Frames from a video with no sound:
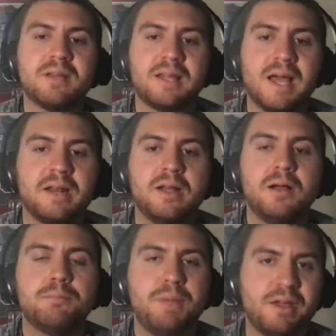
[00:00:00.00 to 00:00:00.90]
Again,
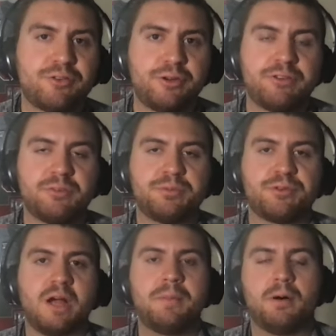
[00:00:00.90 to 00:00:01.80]
make sure you
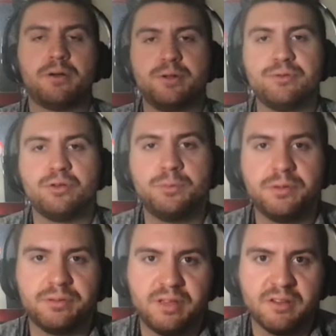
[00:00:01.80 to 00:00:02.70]
subscribe on YouTube to
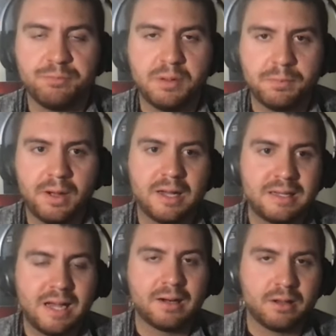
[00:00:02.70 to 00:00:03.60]
the
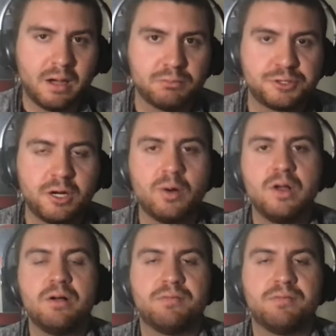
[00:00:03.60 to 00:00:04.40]
CFBpod.com show.